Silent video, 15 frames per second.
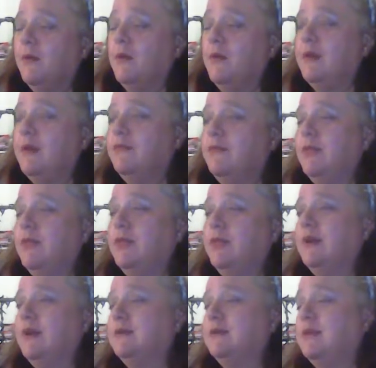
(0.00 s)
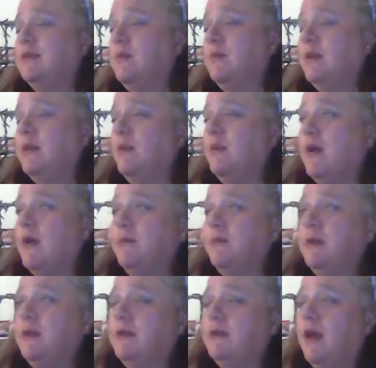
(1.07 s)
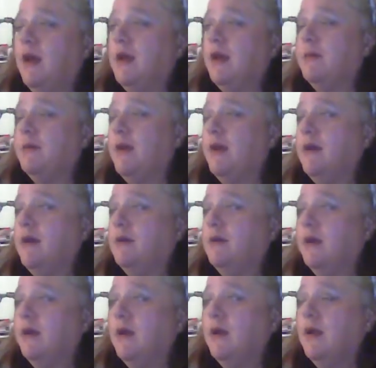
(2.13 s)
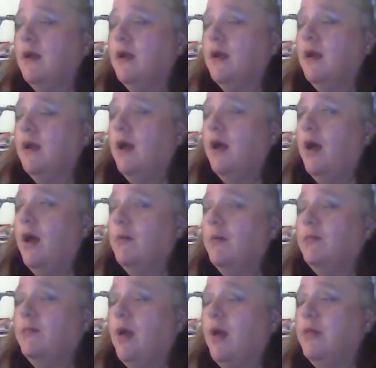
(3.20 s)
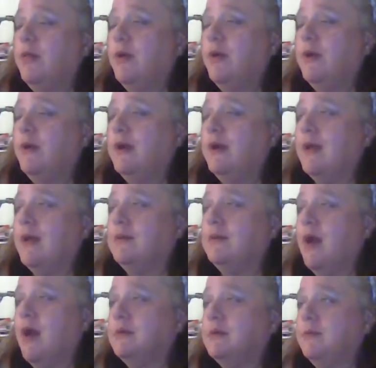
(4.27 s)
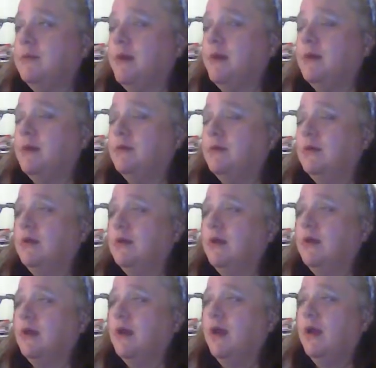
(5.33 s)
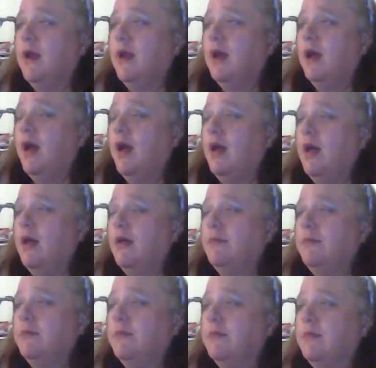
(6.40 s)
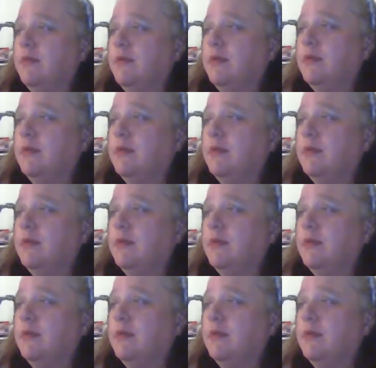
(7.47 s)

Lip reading: one of the things somebody wanted me to talk about, although it got talked about, um,